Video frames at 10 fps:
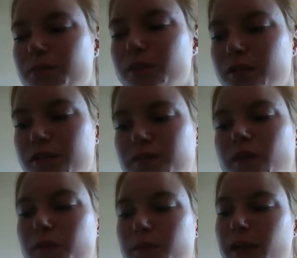put them
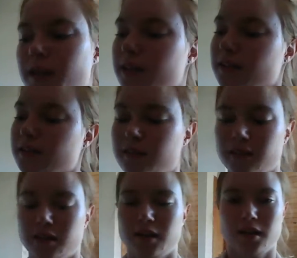on my hands
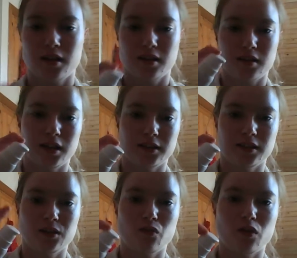like
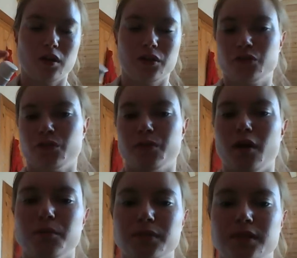this, 1 or 2
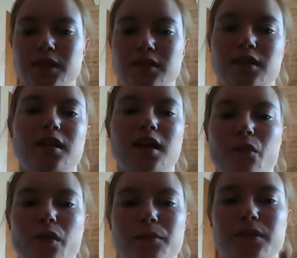pumps, and then I
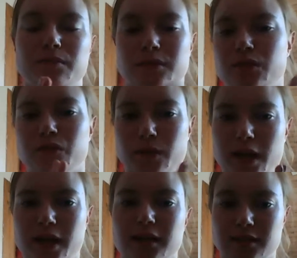rubbed it between
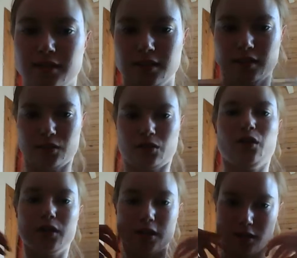my hands, and then I
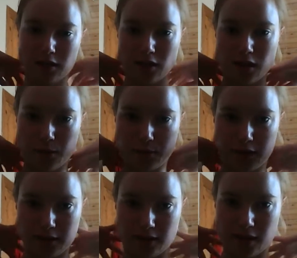slowly
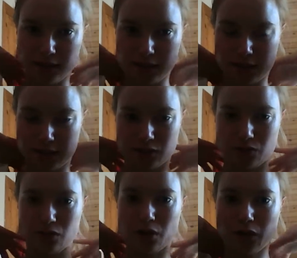massage it in
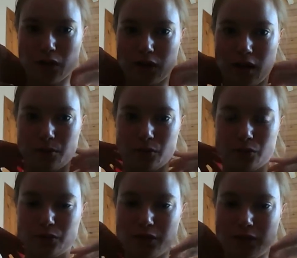circular
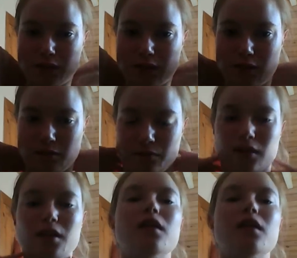motions in